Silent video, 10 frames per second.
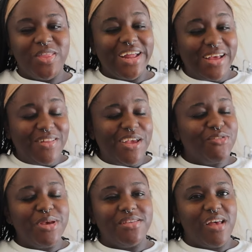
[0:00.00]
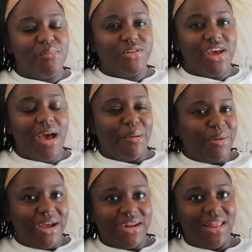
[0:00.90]
That definitely gives me summertime, I'm
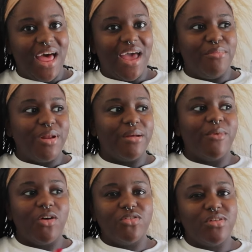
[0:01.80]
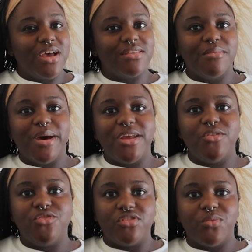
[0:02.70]
not gonna lie. But I'm also not somebody
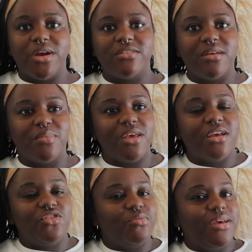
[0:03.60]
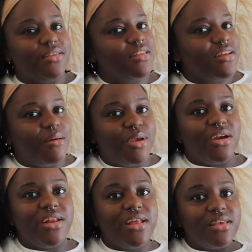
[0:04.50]
who just wears something just because of the time of
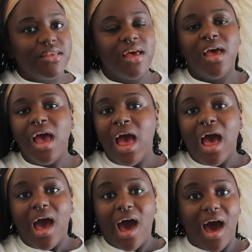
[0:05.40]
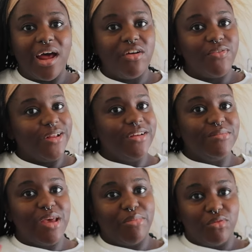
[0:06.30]
year it is. I don't follow
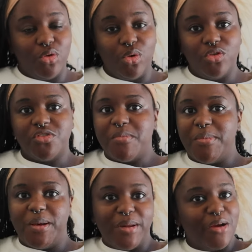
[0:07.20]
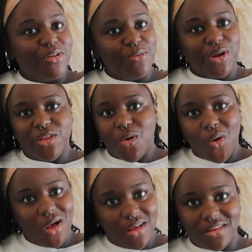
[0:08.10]
them type of rules, so maybe I'm not really one of the
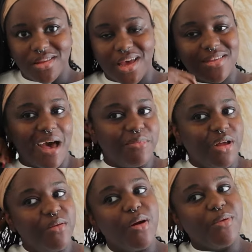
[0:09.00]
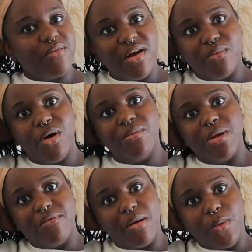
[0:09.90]
girls, because I'm gonna wear whatever I want
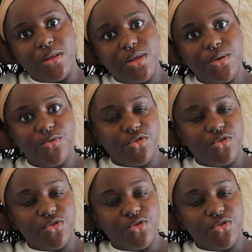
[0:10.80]
whenever I want to.